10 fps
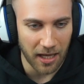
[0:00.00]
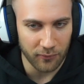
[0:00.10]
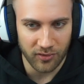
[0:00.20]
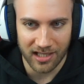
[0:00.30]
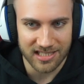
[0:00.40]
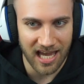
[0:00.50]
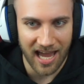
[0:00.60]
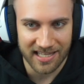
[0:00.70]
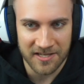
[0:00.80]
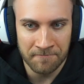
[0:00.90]
I feel
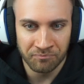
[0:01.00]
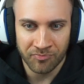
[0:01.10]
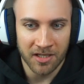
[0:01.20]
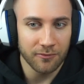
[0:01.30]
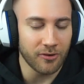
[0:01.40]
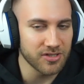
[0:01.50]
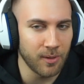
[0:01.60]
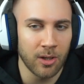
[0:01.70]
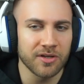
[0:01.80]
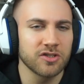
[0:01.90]
attacked. First of
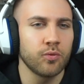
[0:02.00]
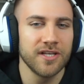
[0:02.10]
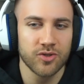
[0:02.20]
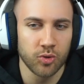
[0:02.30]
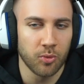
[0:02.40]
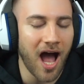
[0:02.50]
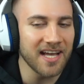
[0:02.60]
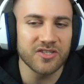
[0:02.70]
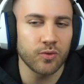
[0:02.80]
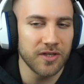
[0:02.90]
all, look at Queen Dubu,
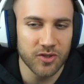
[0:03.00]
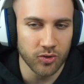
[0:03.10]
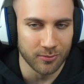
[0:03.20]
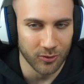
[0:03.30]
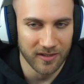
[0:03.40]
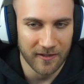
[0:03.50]
Ice Queen Dubu.